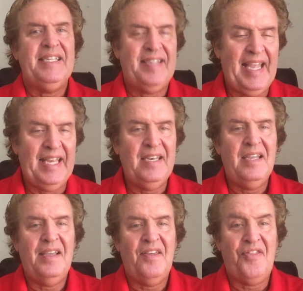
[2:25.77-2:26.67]
10,
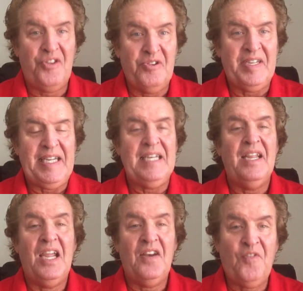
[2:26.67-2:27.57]
13,
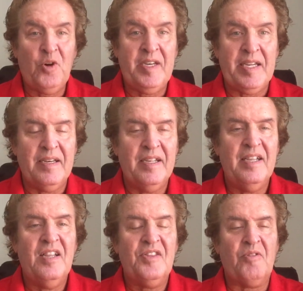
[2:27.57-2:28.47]
and 14.
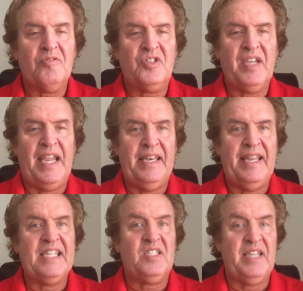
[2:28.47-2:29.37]

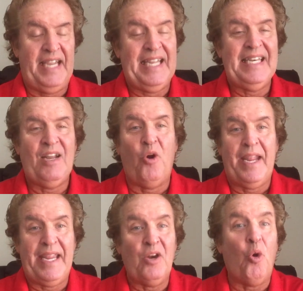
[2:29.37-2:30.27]
That's
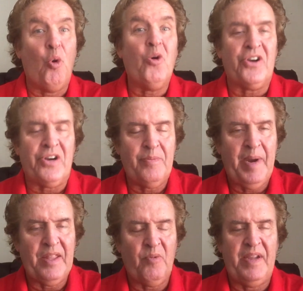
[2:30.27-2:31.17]
in order,
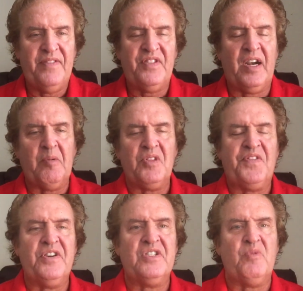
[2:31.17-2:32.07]
by the way, starting with the
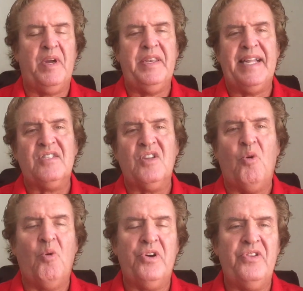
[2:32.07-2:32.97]
first one. That's the
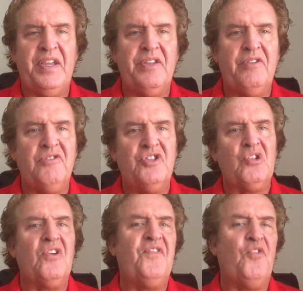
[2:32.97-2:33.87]
order that you
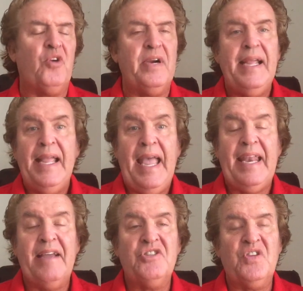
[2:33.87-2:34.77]
should look for
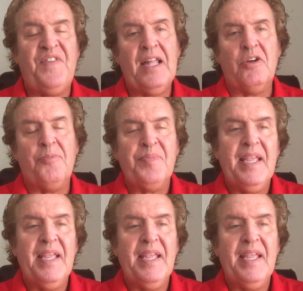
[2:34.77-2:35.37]
and how you should follow.